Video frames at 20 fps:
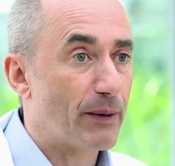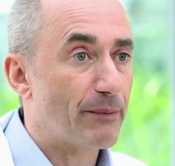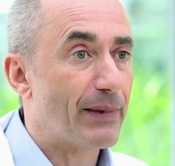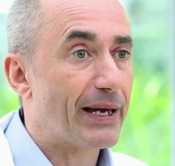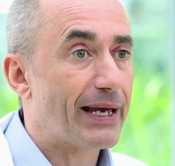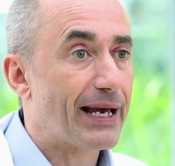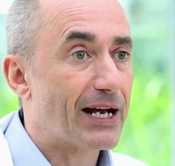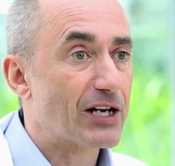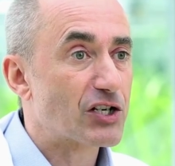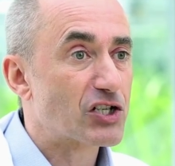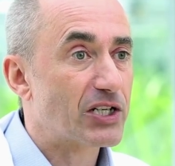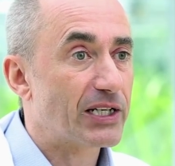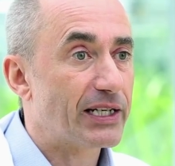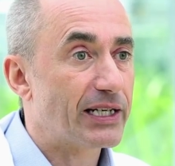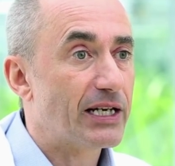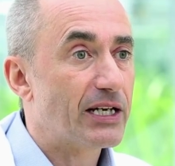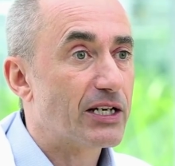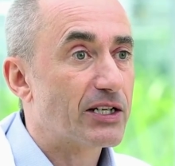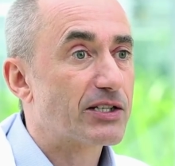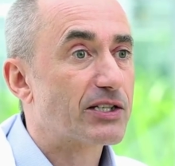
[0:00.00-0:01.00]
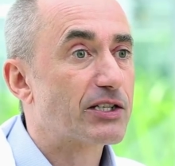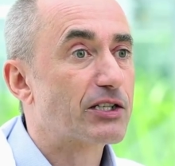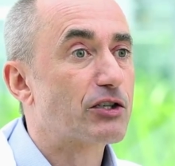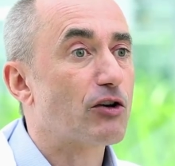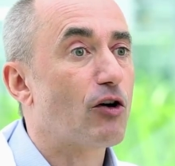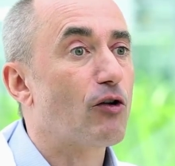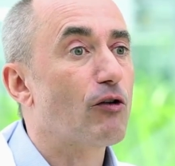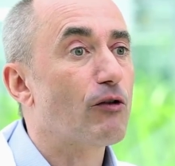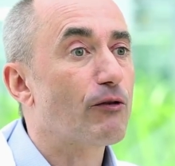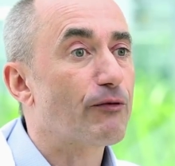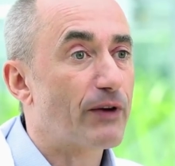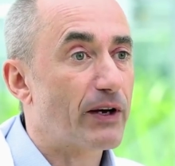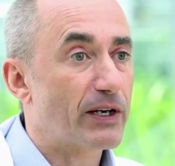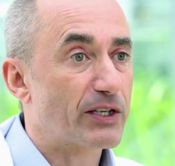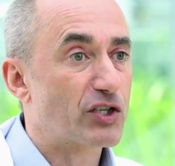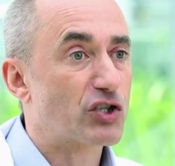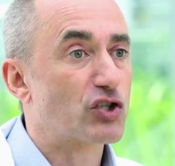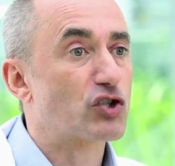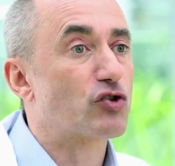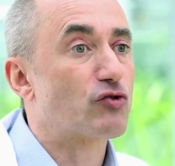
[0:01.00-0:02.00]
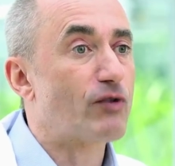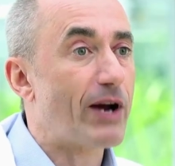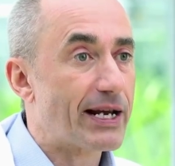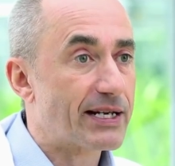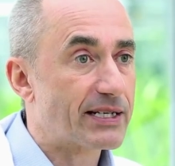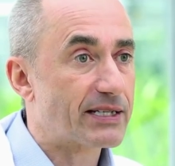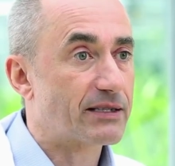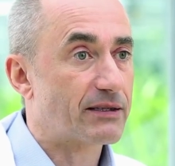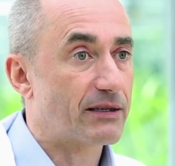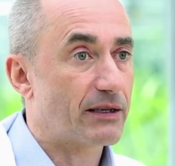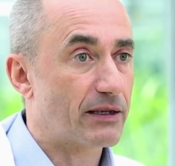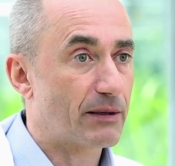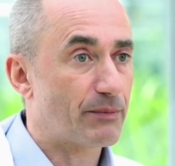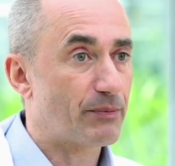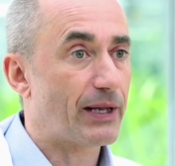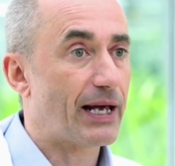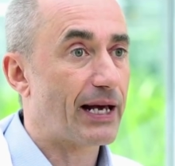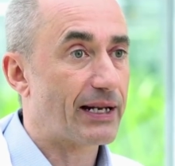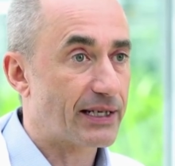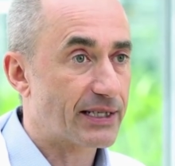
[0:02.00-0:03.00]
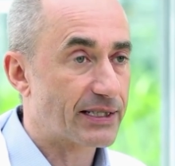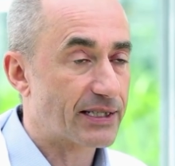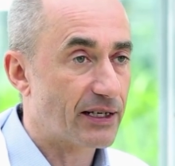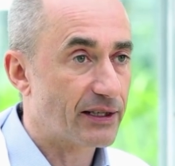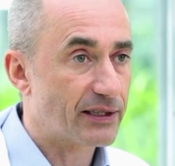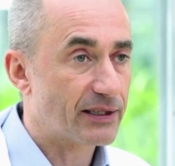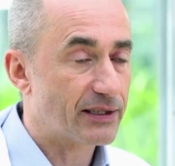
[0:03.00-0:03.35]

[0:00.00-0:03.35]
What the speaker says: It may actually solve a stress that the plant is